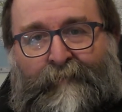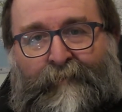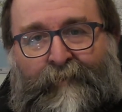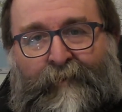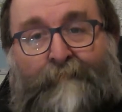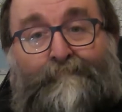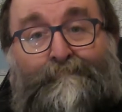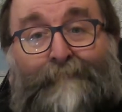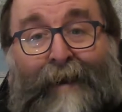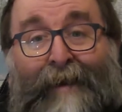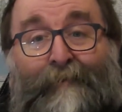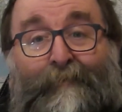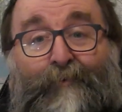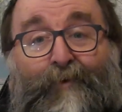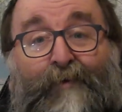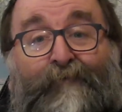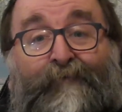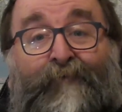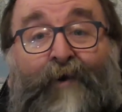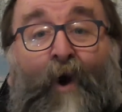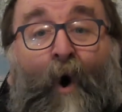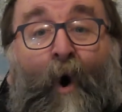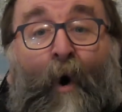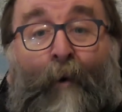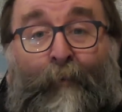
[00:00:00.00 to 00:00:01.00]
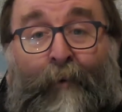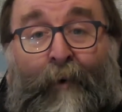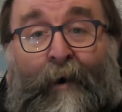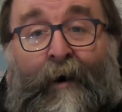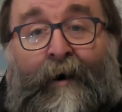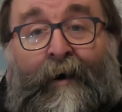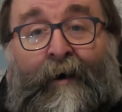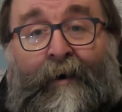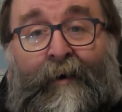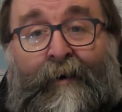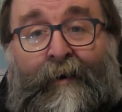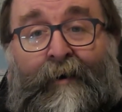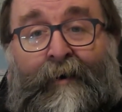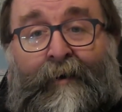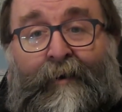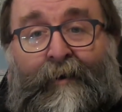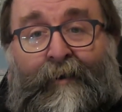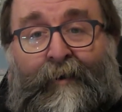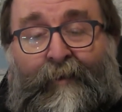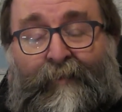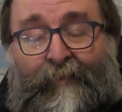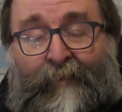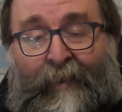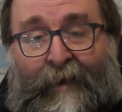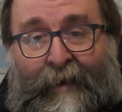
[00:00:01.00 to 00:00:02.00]
amount of copper
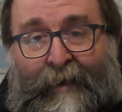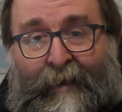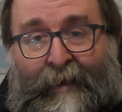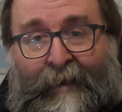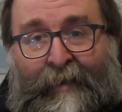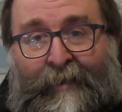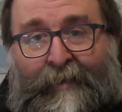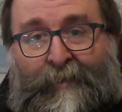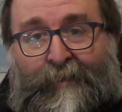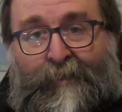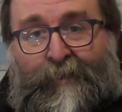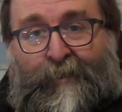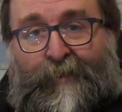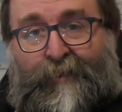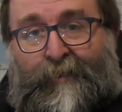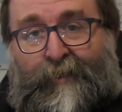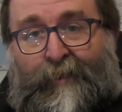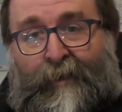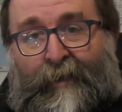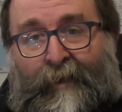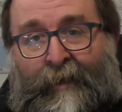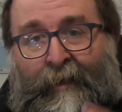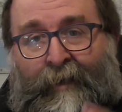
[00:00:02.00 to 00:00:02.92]
that is